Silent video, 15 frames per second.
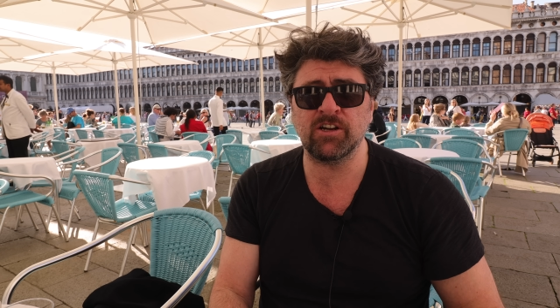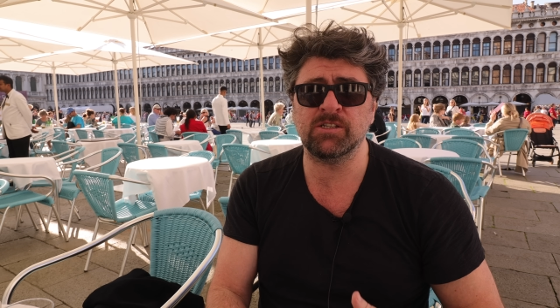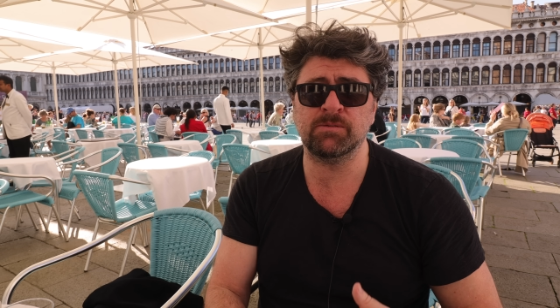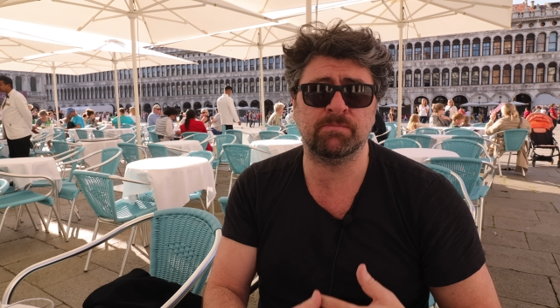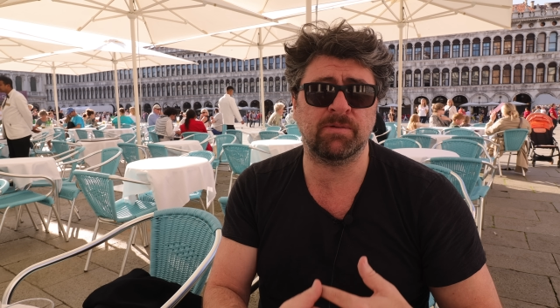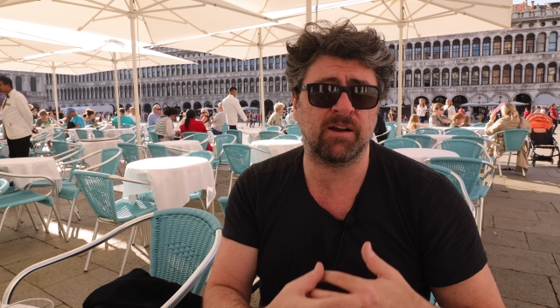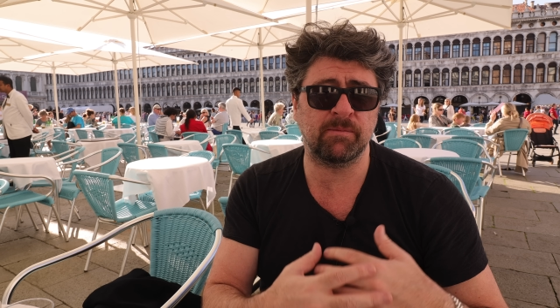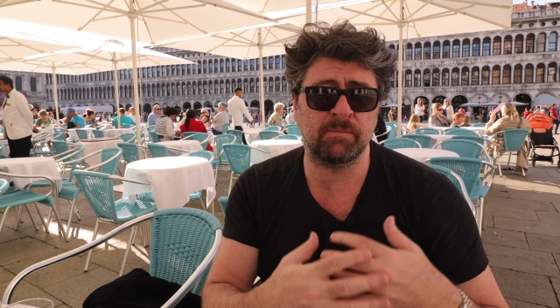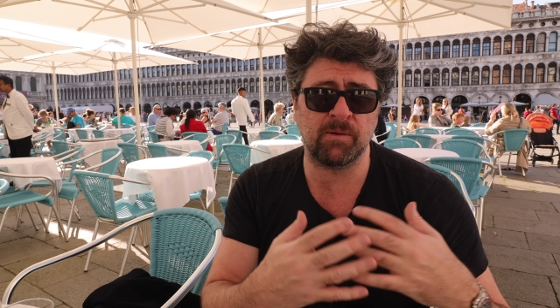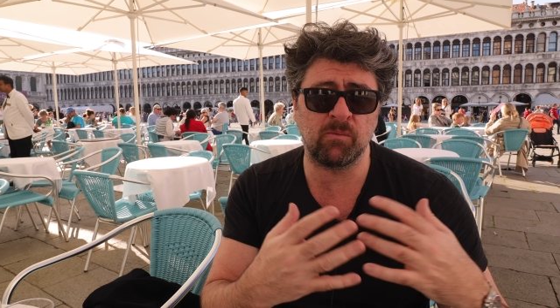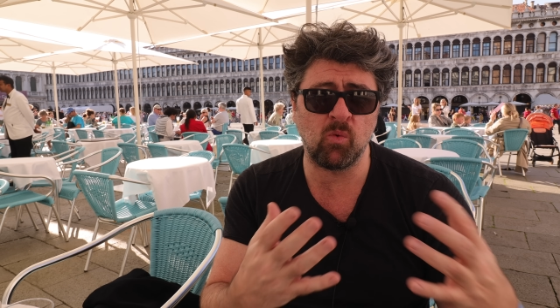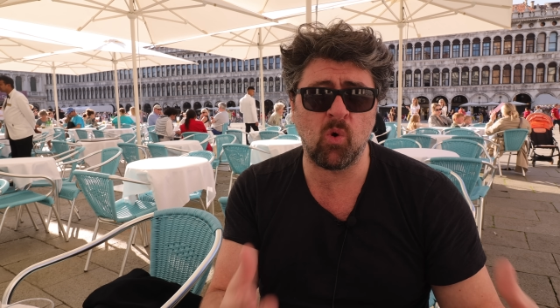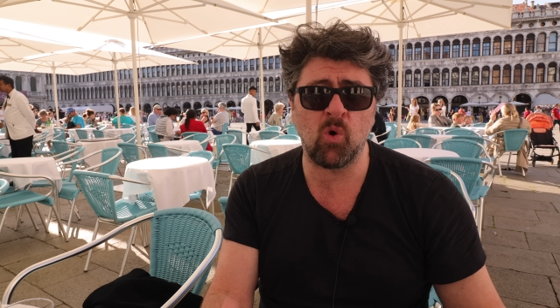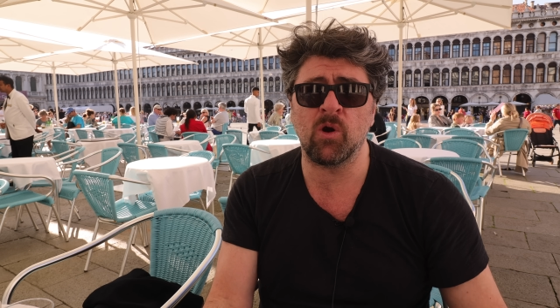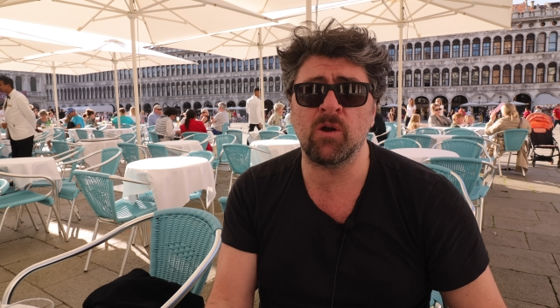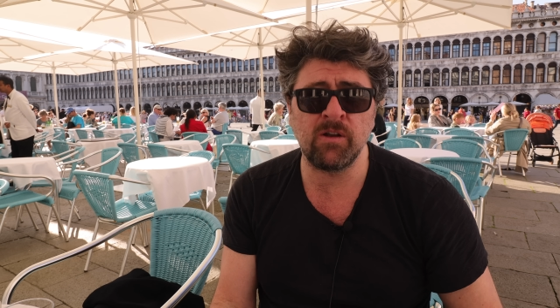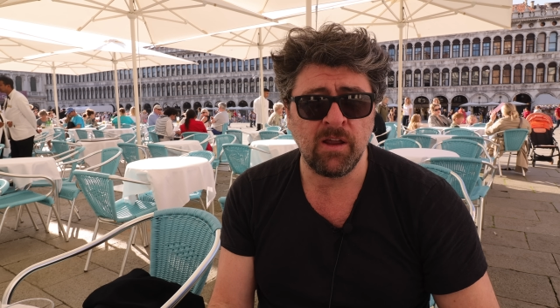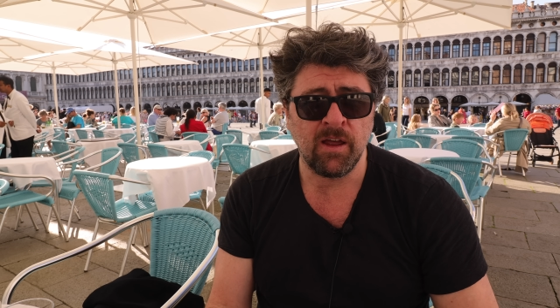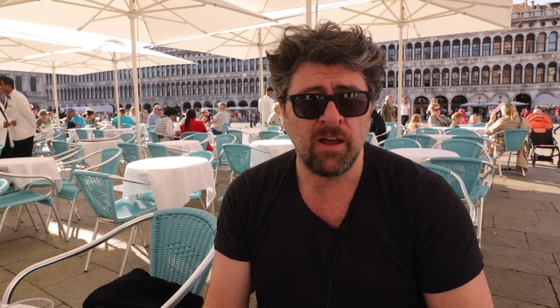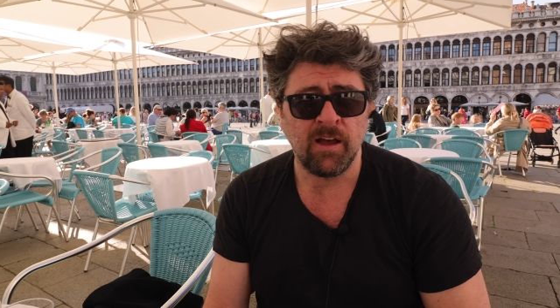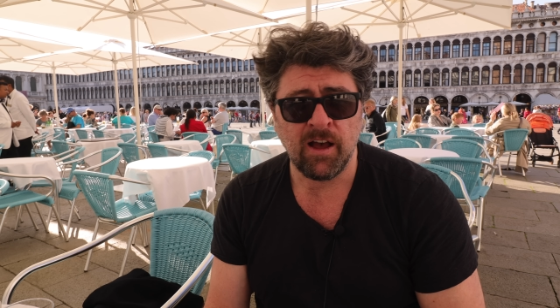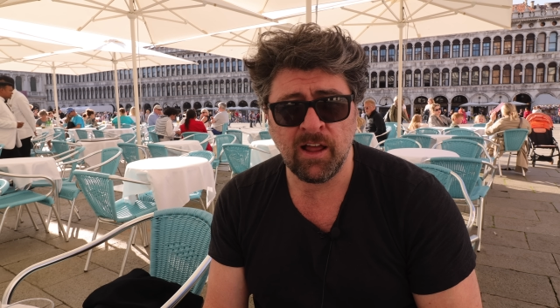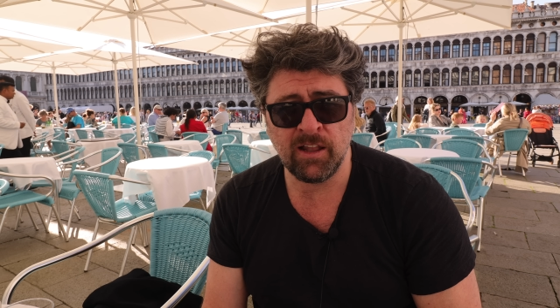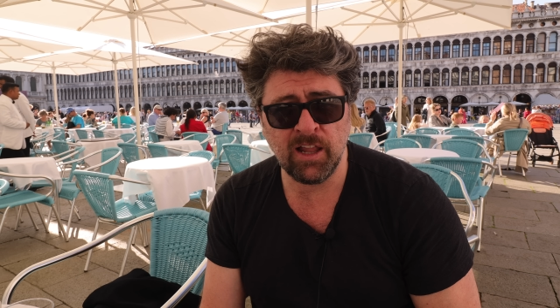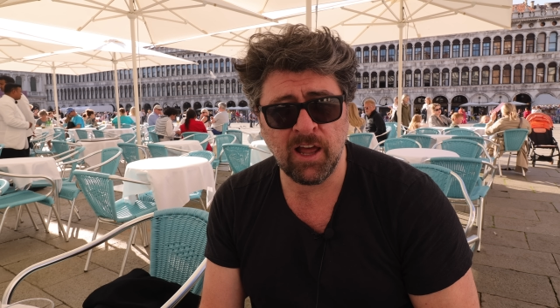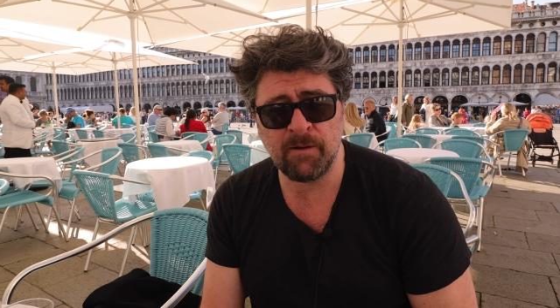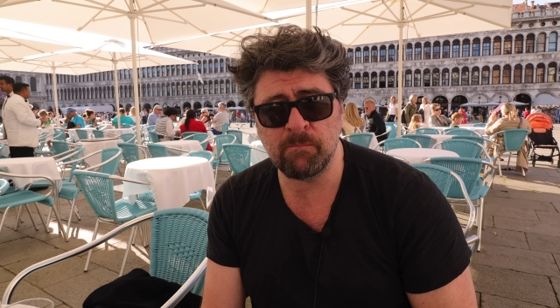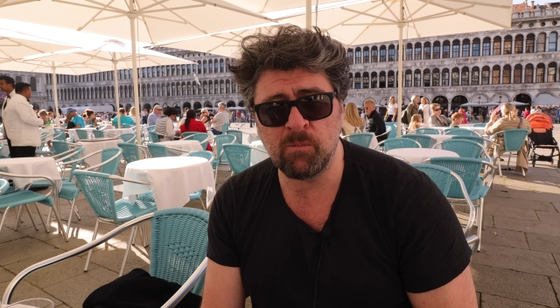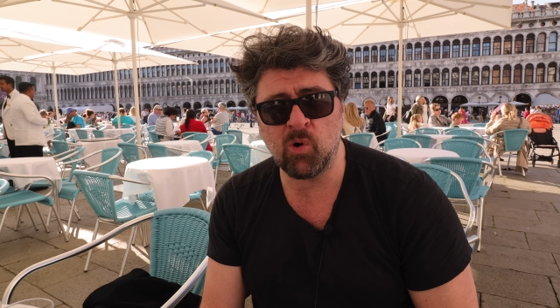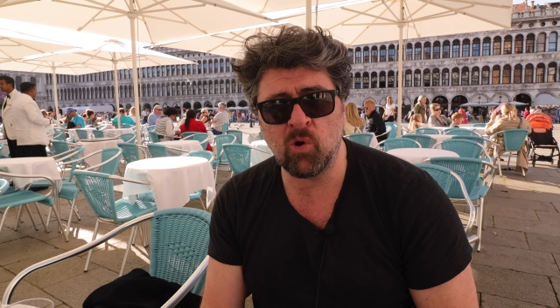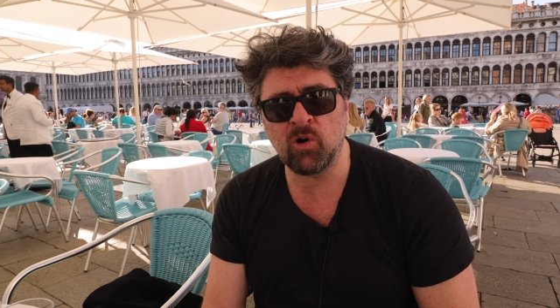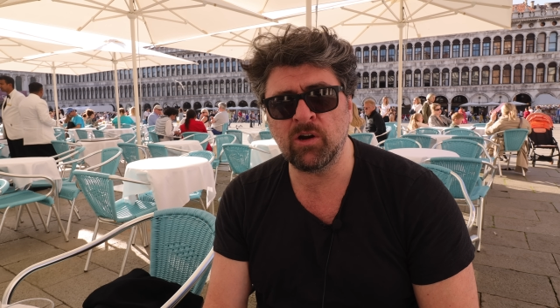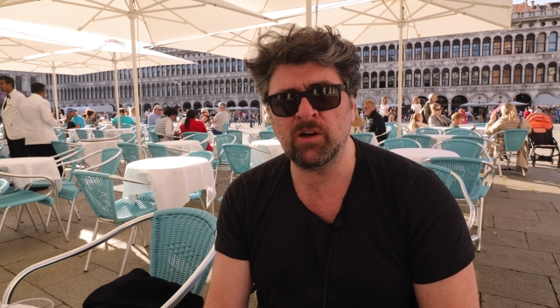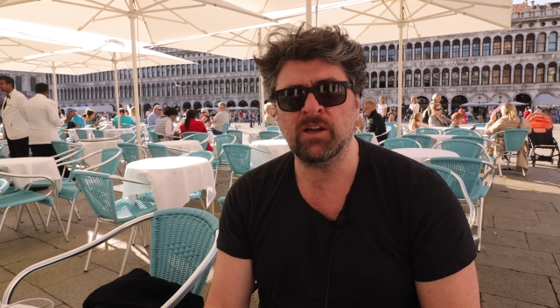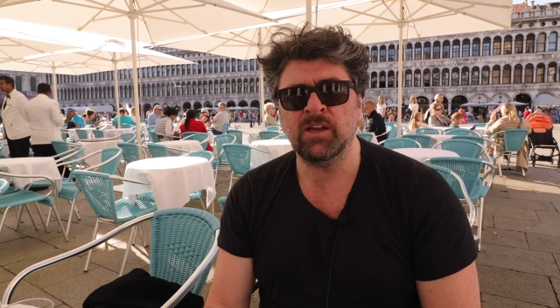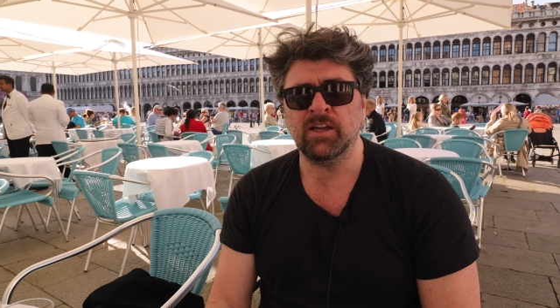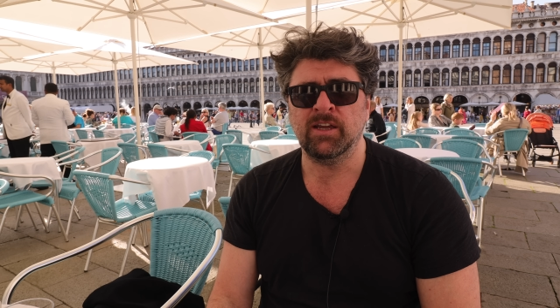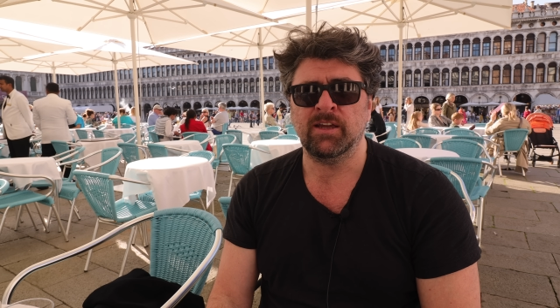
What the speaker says: It's probably been worn a lot more.